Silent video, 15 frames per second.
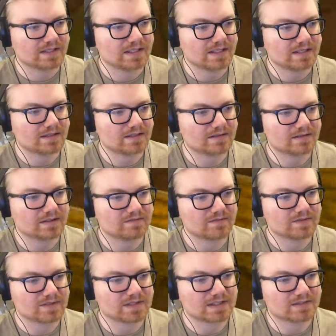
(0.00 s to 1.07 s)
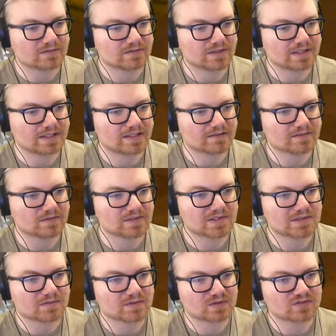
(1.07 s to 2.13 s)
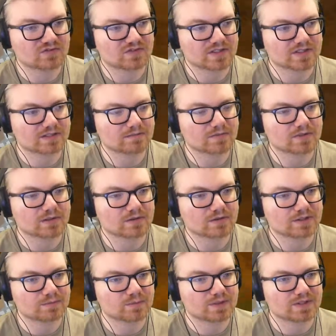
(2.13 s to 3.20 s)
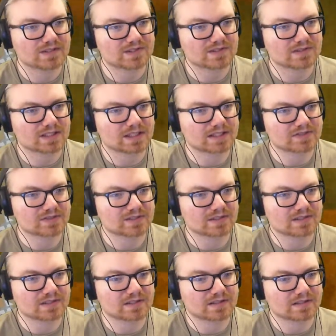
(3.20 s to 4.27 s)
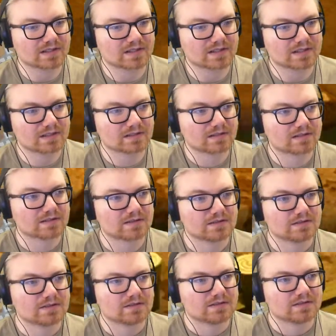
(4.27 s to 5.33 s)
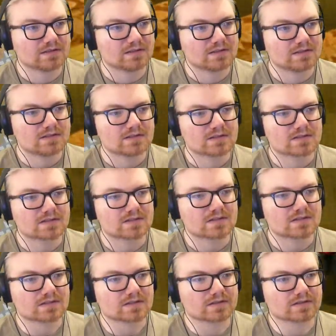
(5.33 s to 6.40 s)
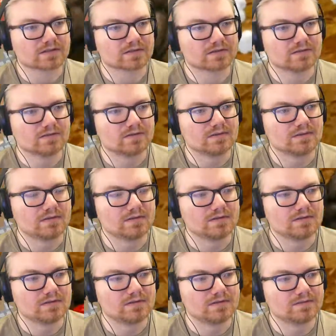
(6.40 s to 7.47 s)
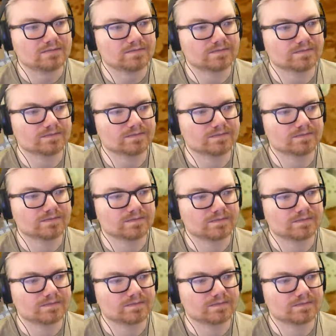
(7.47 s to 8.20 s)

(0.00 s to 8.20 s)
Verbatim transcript: can't even tilt the camera to see where the frick I'm going, but it doesn't look like there's anything there. So, oh, hmm.